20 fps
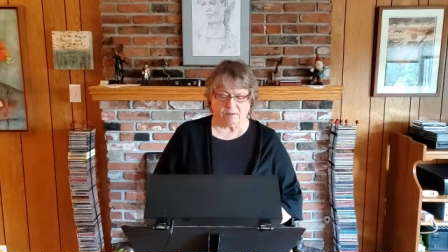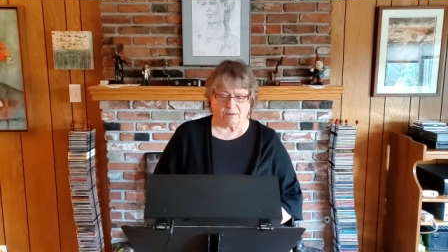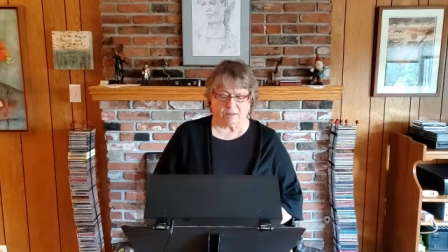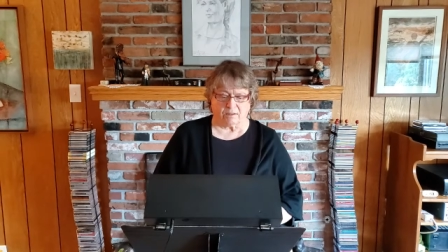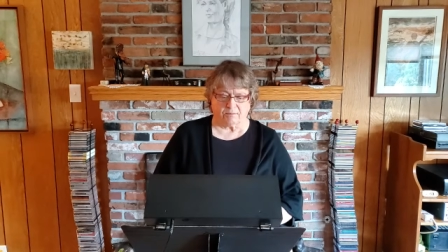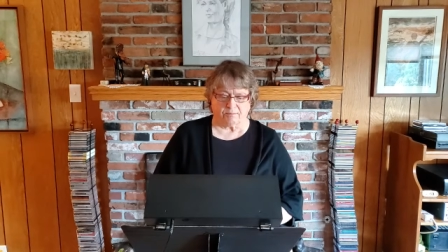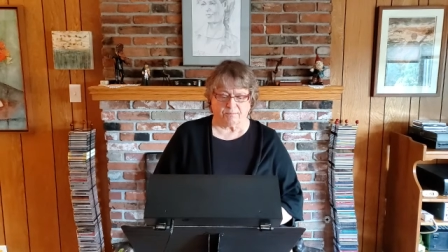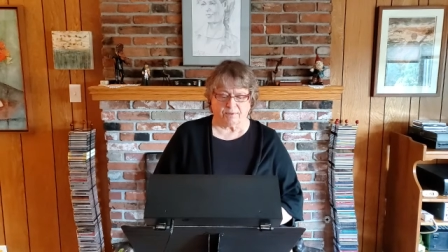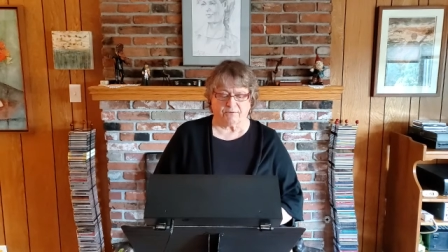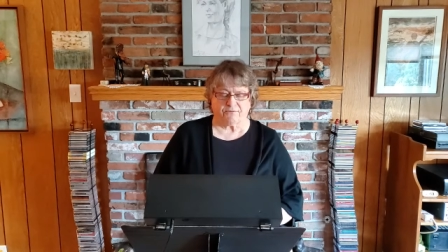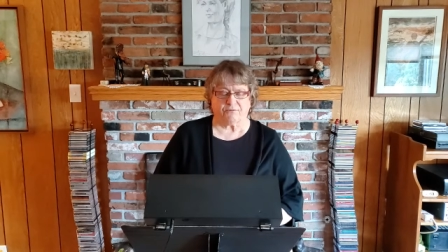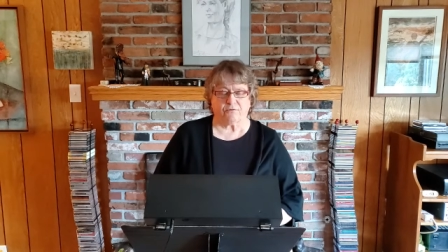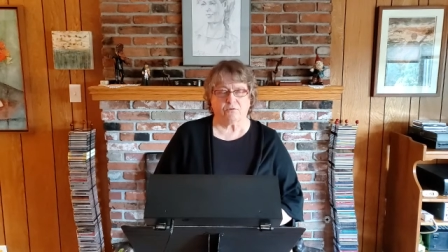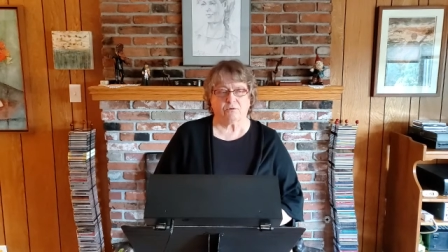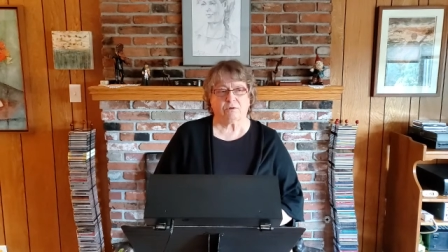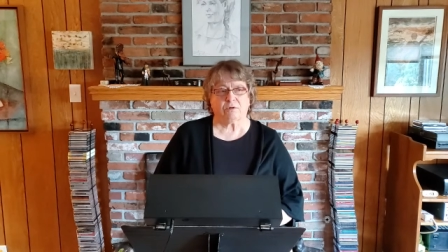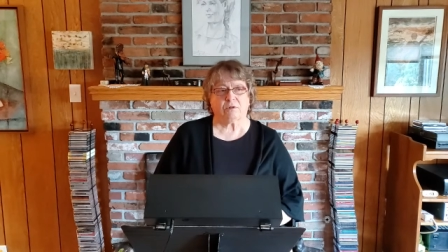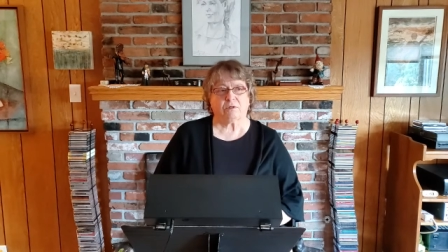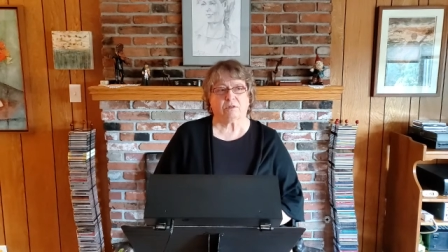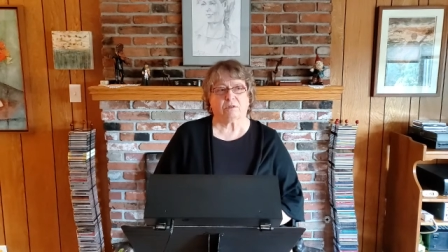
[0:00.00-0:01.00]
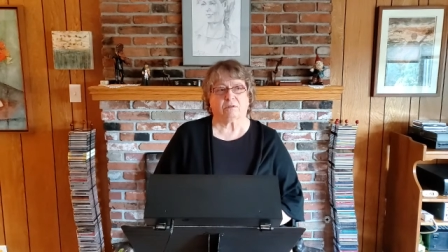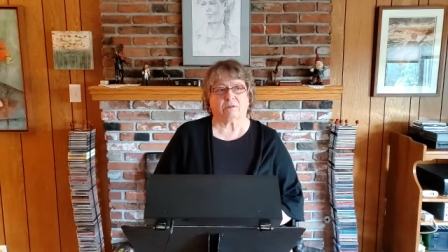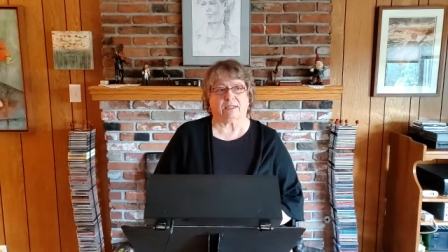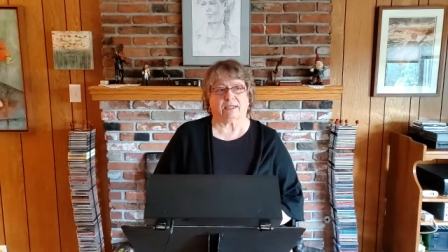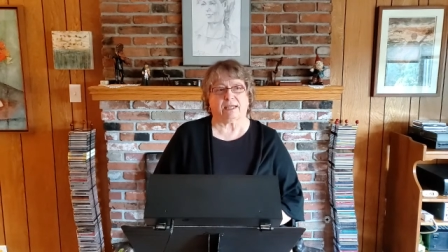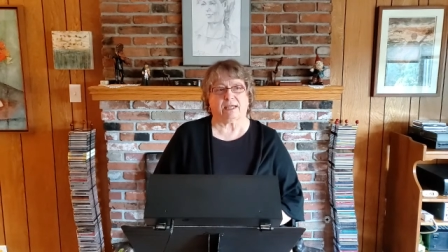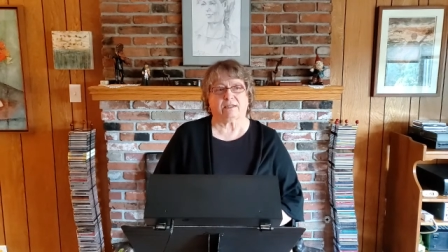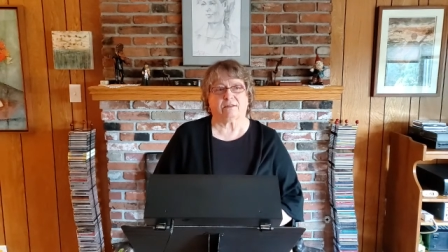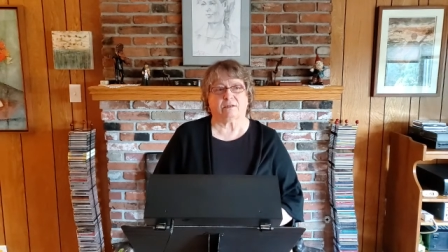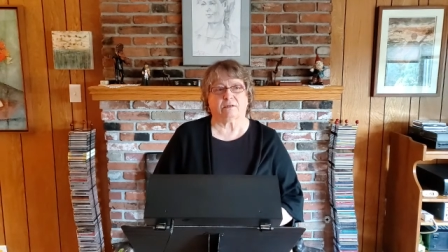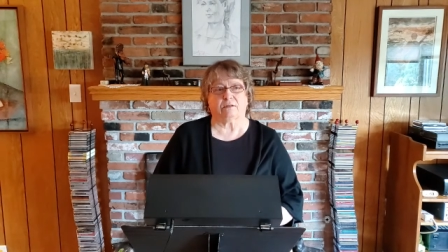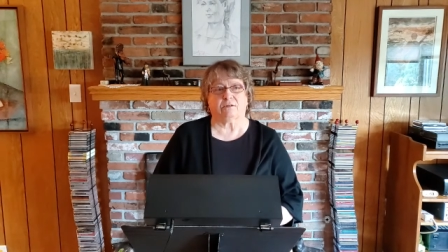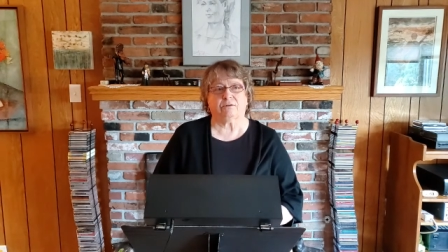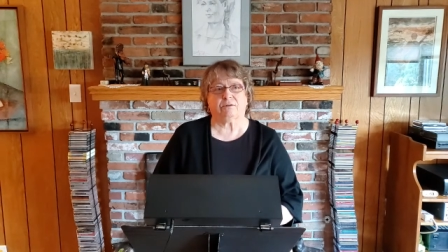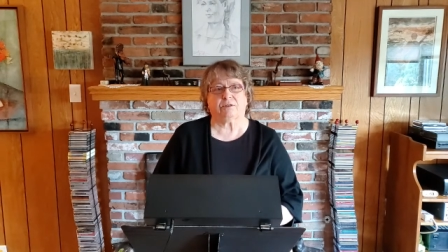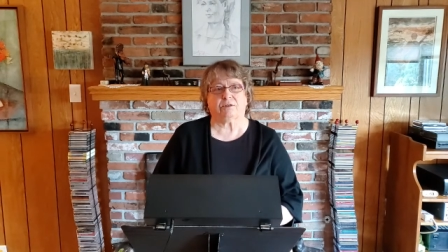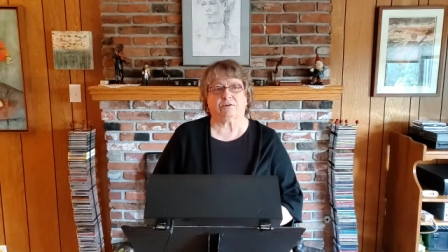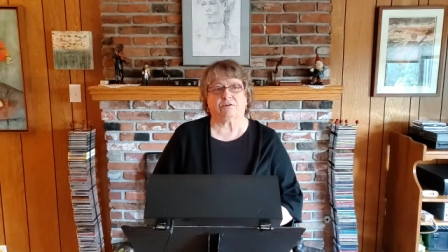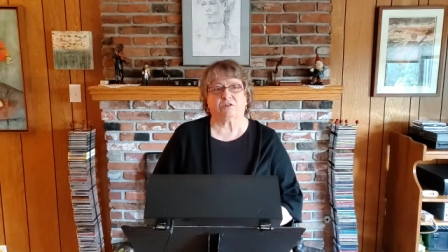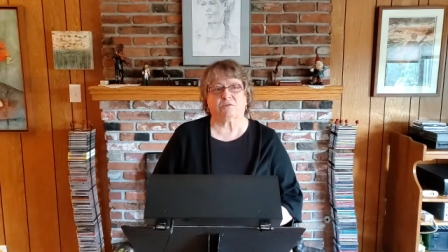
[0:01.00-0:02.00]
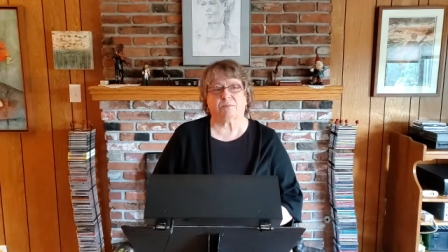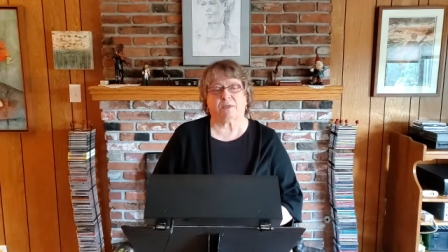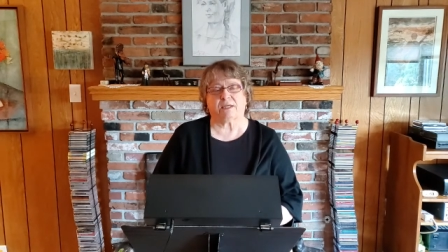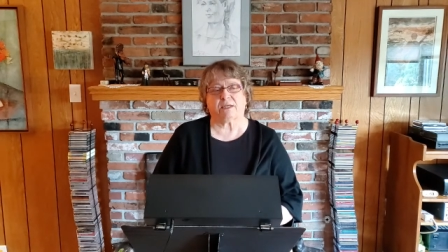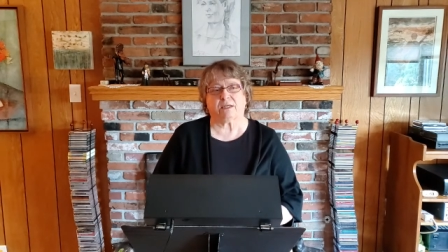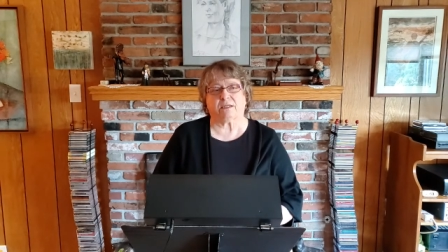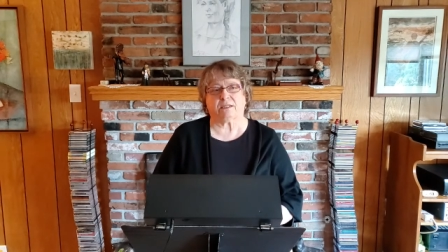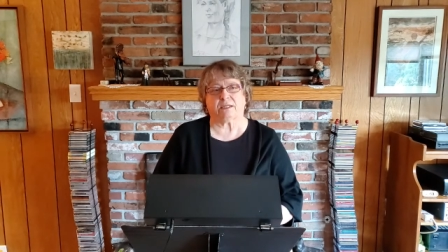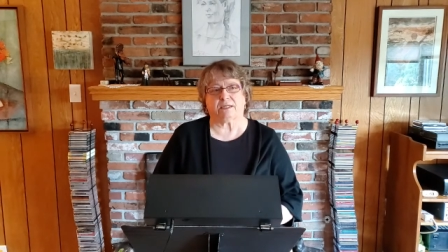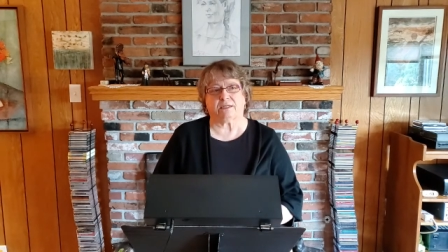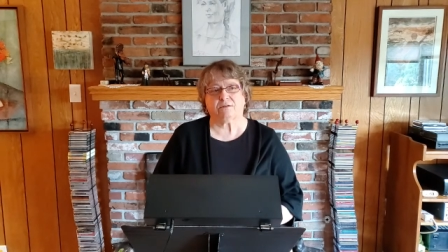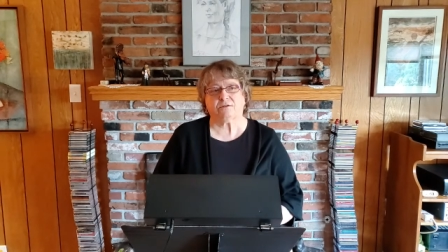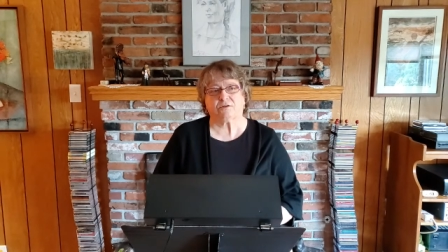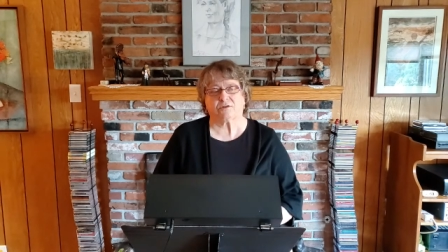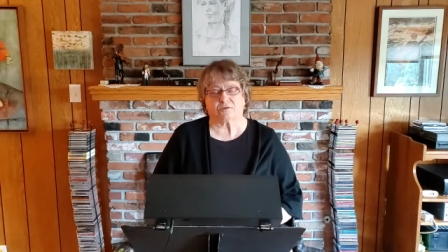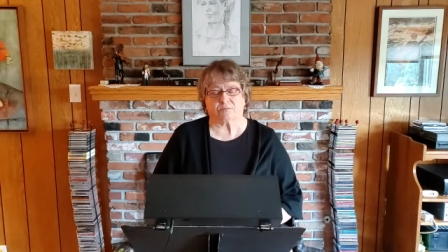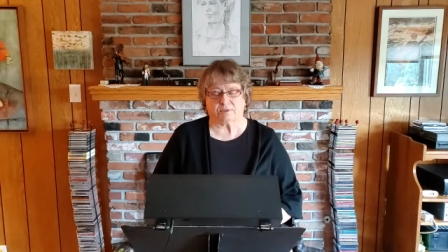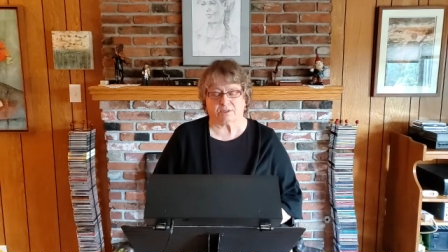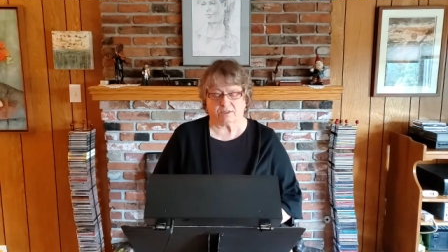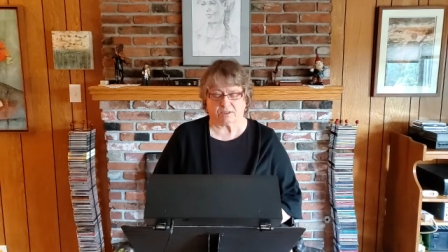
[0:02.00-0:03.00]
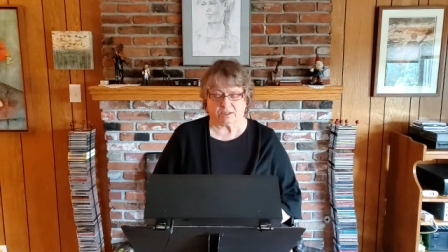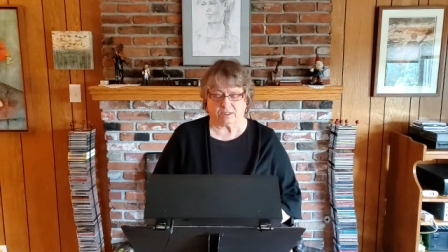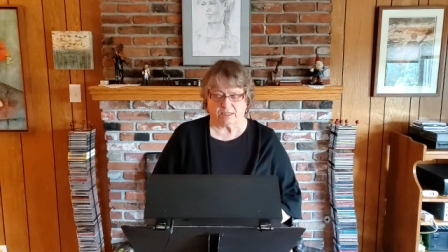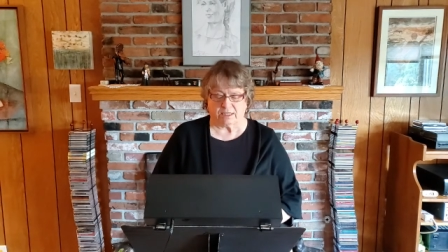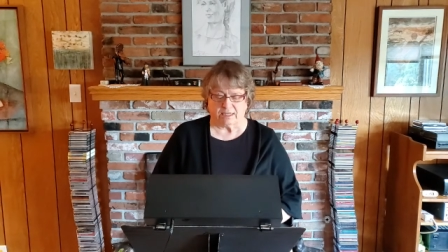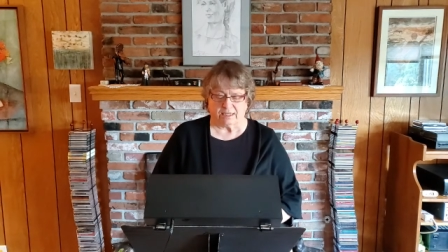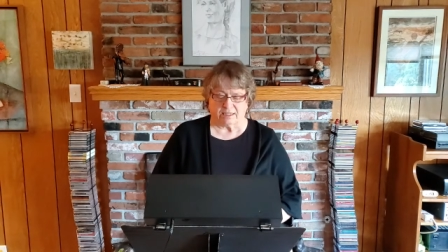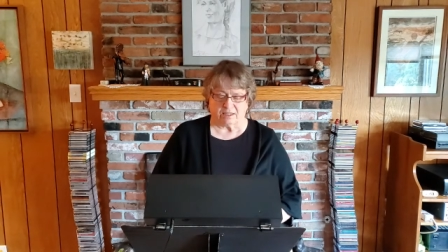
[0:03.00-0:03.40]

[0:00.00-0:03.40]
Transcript: Uh, before, they had the luthiers making the instruments,